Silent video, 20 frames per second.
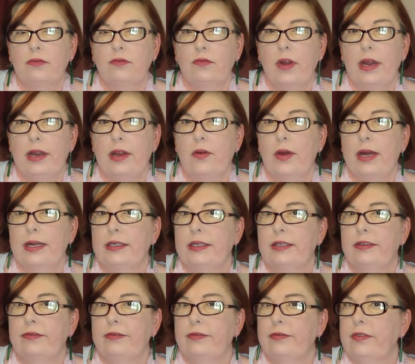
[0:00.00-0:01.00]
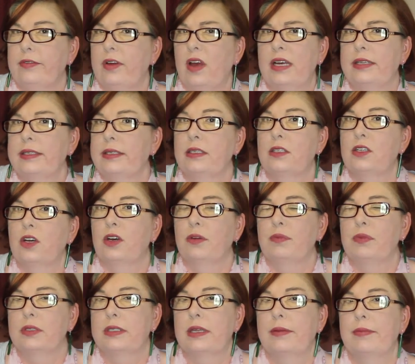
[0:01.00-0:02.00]
radioactive isotope
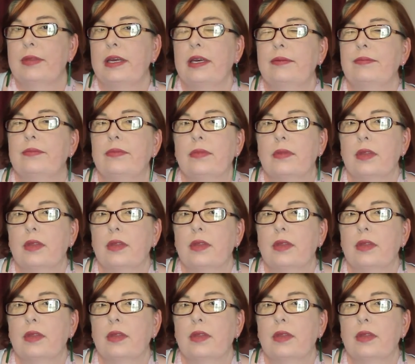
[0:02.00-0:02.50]
or something